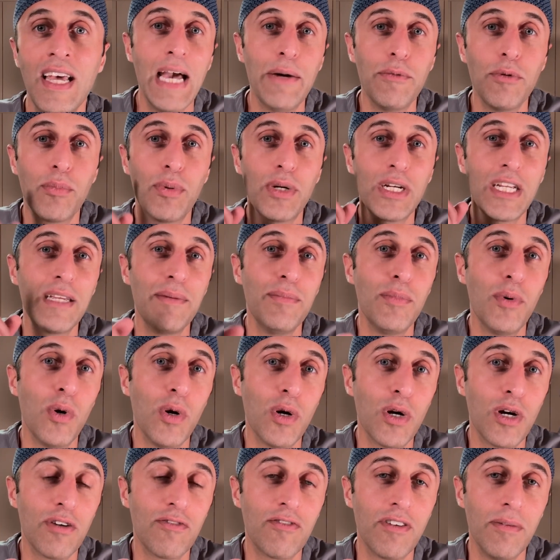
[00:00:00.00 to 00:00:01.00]
and we'll bring you
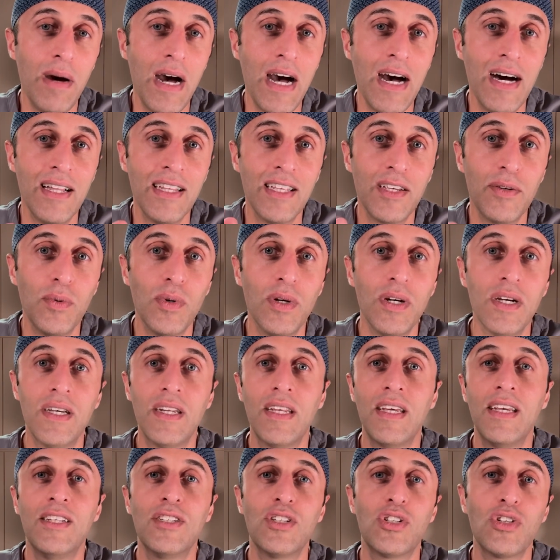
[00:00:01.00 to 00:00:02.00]
more from Hollywood
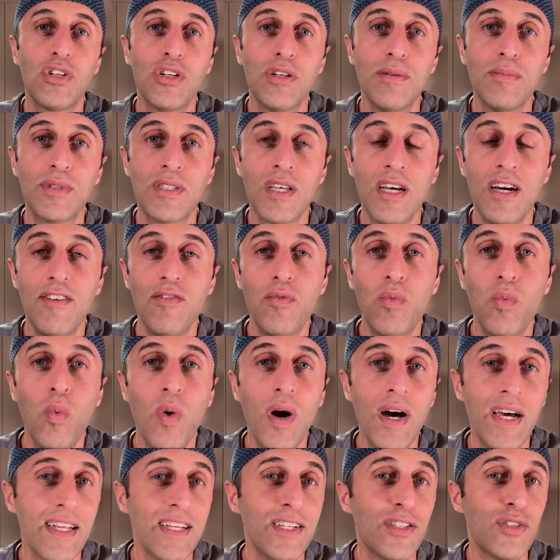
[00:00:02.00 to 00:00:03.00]
in terms of
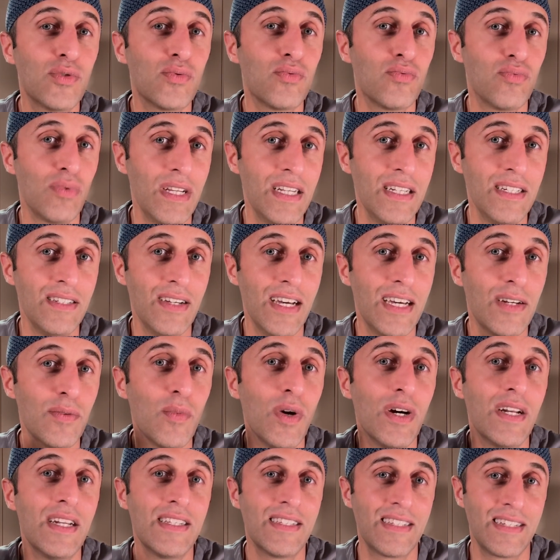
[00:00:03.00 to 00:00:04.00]
what is real and
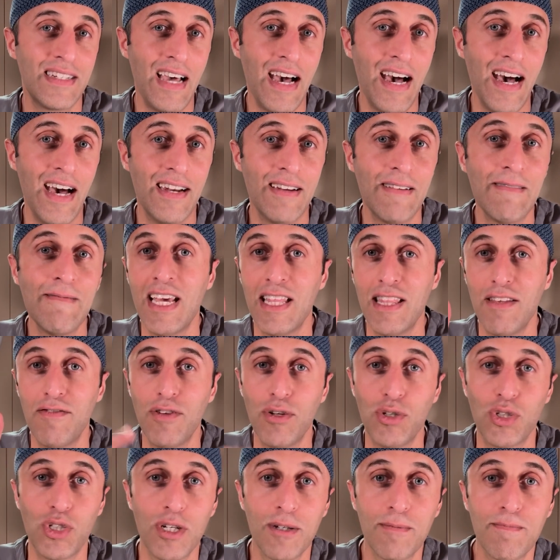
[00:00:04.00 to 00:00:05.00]
what is not in the
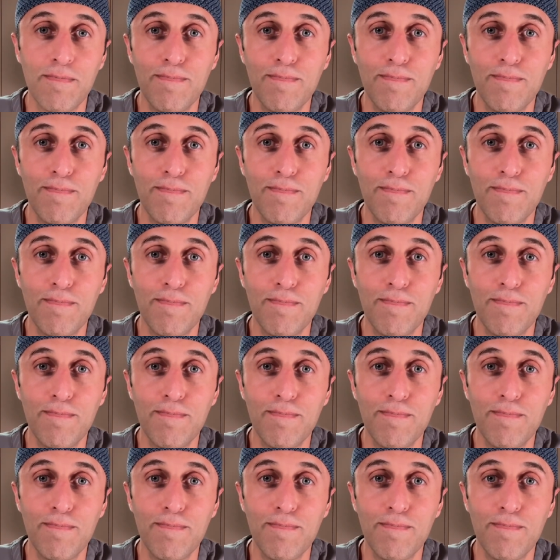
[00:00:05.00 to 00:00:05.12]
future.